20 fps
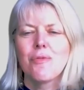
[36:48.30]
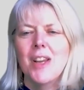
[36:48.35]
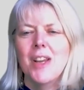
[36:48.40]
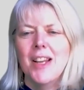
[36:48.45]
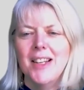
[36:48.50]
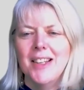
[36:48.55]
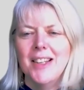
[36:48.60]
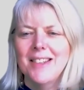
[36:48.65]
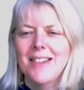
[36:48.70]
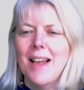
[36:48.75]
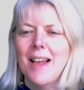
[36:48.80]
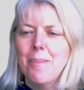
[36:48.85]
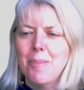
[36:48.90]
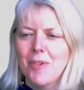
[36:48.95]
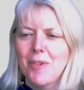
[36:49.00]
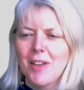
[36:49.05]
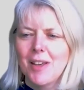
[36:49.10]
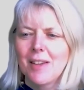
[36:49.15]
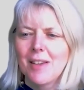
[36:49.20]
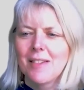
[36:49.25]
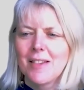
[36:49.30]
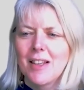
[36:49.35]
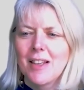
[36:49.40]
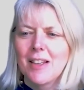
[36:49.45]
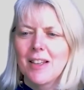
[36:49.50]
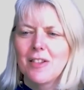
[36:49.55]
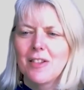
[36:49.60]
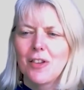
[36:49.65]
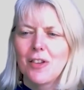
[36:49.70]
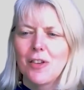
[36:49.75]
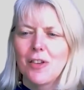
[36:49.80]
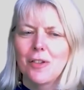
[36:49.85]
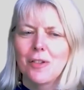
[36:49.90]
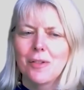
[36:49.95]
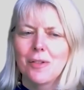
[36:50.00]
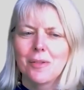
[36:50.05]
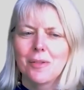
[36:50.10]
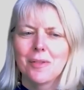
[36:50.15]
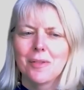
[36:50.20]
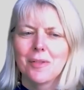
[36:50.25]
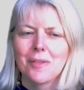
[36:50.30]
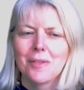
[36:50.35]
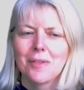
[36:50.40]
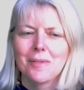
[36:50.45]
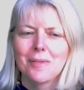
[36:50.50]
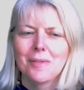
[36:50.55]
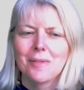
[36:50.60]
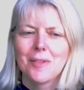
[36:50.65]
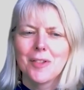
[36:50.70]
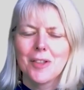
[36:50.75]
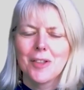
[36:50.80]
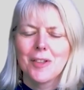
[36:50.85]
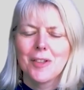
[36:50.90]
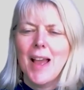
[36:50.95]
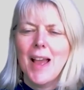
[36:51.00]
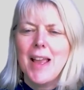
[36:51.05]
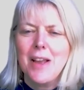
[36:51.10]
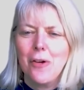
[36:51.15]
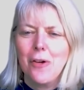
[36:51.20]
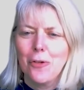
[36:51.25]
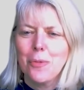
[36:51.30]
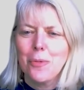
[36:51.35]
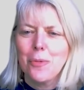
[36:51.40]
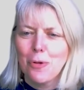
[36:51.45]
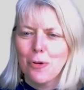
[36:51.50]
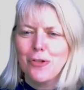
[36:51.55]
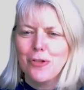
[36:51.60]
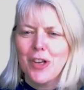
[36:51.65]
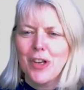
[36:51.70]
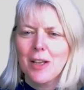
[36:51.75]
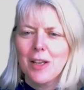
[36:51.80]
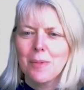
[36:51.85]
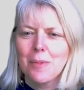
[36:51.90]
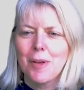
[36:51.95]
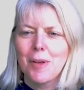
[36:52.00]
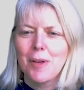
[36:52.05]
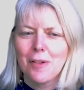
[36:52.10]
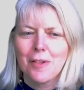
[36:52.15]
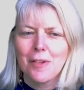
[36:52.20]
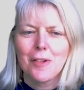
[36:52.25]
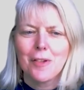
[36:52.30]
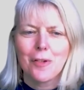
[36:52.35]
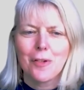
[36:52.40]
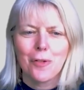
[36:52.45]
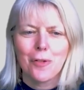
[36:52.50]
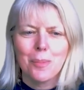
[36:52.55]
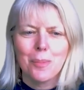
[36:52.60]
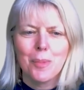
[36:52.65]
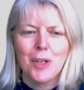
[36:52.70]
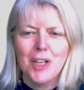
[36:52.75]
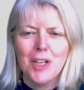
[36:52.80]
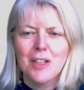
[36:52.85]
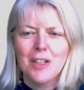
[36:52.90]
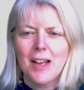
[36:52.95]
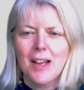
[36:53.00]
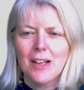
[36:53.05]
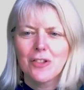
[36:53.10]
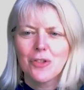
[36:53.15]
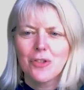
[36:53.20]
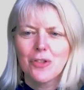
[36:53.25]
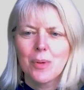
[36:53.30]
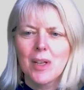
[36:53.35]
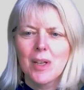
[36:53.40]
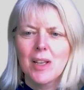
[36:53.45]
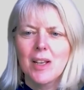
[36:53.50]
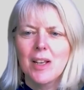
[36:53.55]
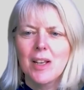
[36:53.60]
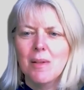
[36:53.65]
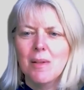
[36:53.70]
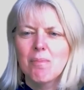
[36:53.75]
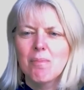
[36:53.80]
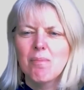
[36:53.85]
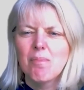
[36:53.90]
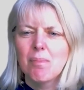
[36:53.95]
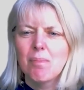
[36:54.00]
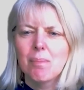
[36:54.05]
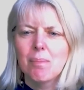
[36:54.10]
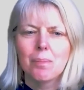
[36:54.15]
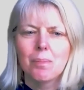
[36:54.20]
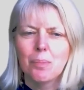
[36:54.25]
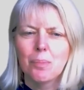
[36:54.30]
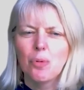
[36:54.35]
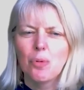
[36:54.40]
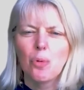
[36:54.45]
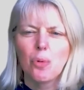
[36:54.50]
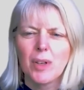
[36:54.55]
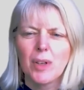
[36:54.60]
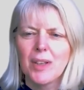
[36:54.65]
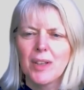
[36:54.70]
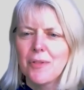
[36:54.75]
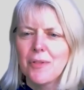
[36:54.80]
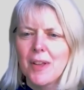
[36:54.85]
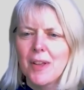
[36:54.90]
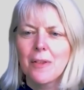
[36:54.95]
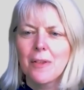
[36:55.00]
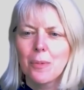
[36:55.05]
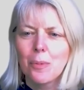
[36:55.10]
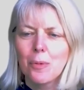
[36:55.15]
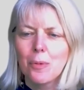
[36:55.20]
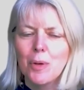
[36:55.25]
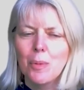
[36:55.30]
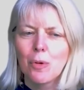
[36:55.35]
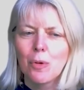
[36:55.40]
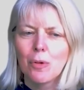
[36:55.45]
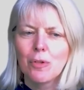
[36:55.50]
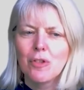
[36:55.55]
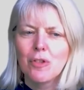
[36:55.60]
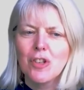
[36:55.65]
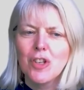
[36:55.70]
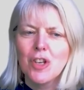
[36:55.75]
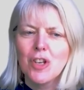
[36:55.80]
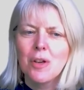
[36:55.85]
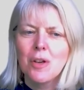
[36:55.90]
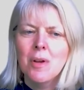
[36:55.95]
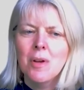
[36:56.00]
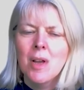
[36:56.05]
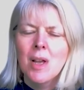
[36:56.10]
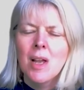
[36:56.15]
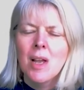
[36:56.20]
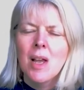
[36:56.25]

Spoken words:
really tempting, isn't it, to take on a project because it's got some money attached to it and it broadly fits what you want to do.